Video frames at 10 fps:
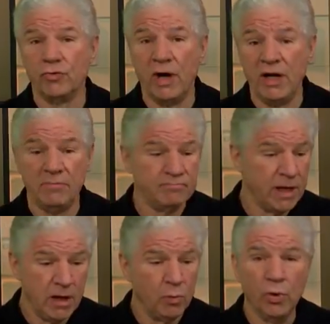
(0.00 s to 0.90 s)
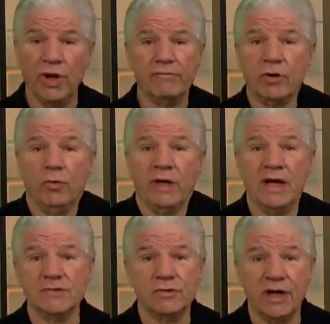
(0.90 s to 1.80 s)
training, we'll never know the
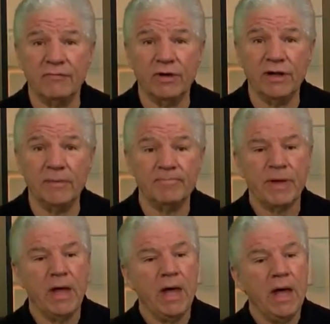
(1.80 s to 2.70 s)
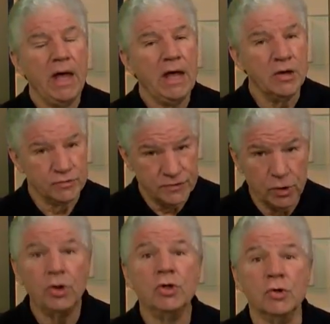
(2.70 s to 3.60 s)
answer to everything. Here's the
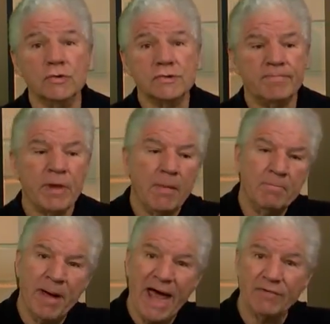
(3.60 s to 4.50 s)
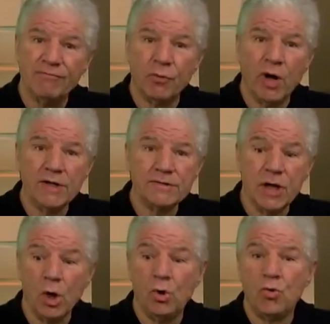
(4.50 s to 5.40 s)
good news. Bad for us,
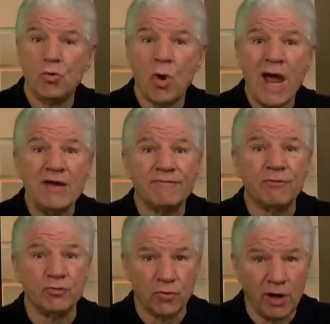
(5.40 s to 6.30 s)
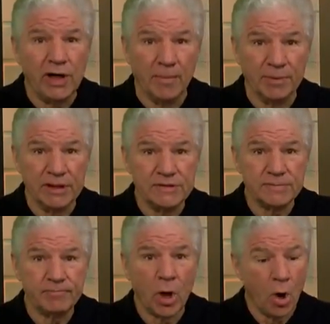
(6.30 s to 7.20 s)
great for drug
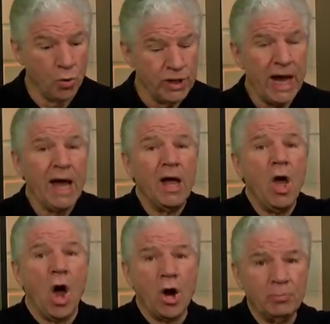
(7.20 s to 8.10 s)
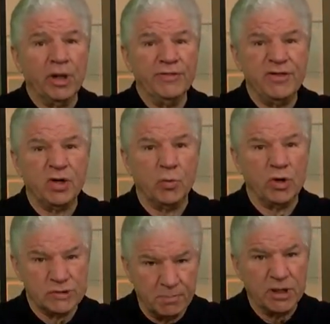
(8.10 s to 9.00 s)
companies. Oh yeah, our blood thinner
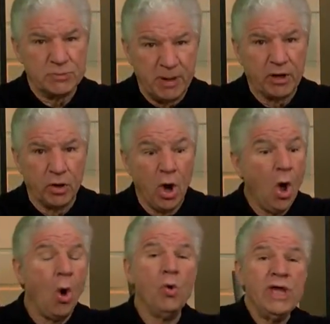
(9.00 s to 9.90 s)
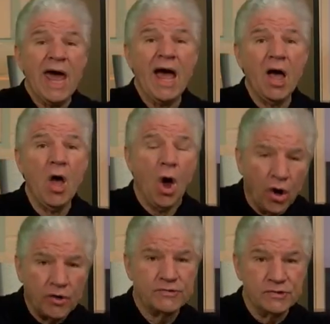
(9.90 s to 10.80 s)
works much better. Oh yeah,
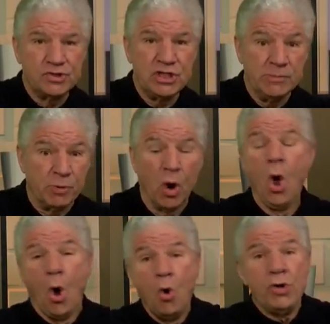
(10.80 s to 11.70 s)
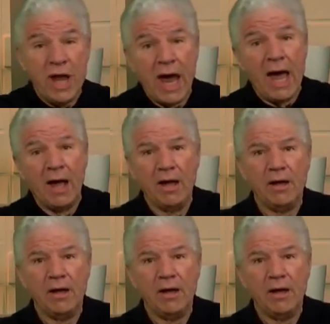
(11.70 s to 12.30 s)
ours is cheaper. Oh yeah.